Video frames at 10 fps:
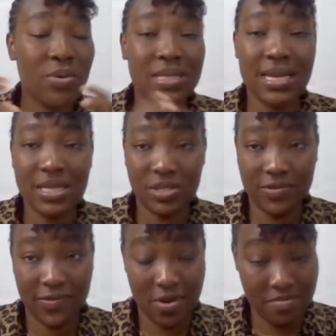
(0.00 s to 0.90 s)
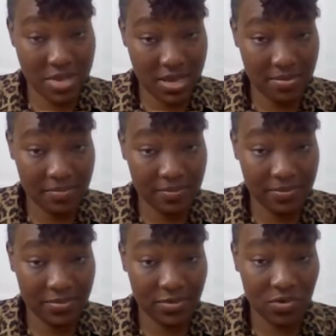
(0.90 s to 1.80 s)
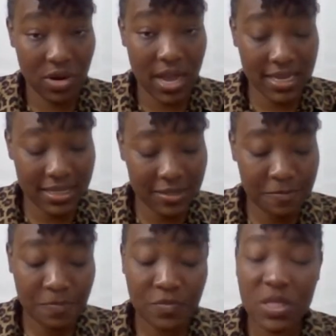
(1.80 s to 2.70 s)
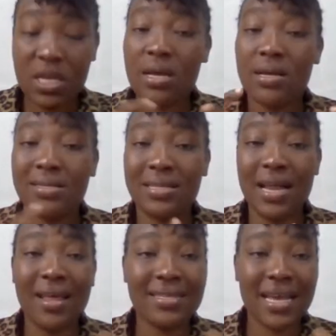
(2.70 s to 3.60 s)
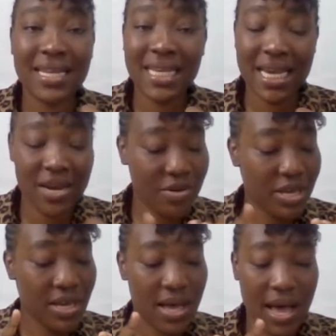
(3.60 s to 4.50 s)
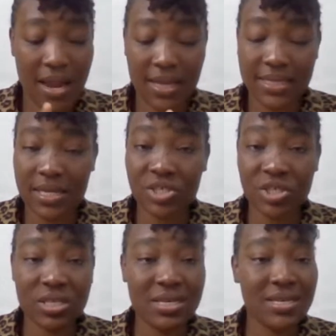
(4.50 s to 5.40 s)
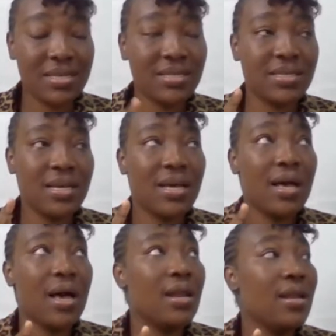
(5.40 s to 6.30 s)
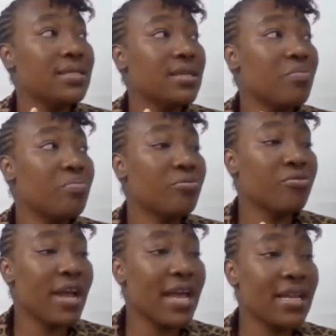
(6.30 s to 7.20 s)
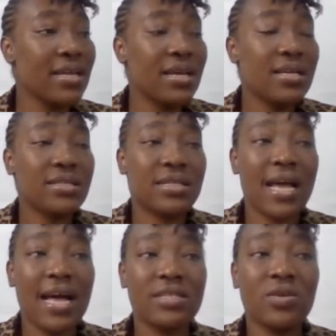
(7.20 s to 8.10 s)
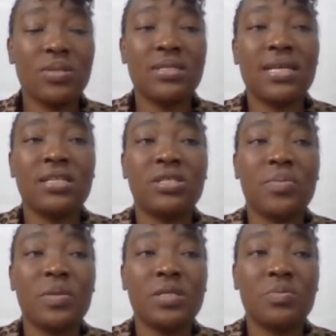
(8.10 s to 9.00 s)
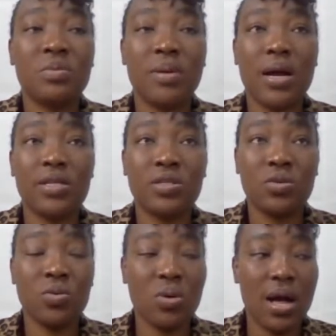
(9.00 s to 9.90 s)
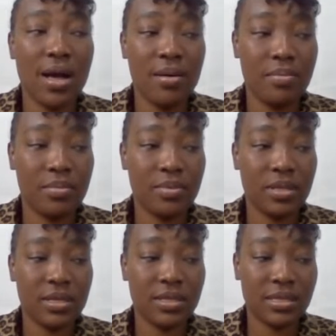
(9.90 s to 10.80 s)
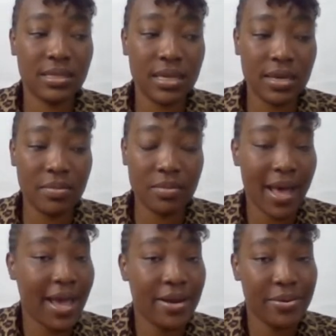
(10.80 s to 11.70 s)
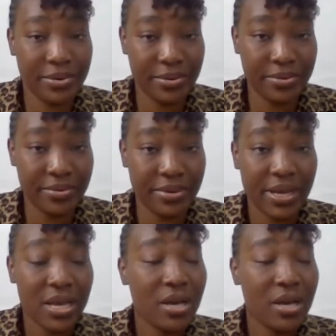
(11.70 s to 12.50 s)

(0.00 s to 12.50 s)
that was an issue for me, right? A lot of dairy, a lot of cheese, a lot of bread. So they also notice that the Japanese people are so slim. I don't know.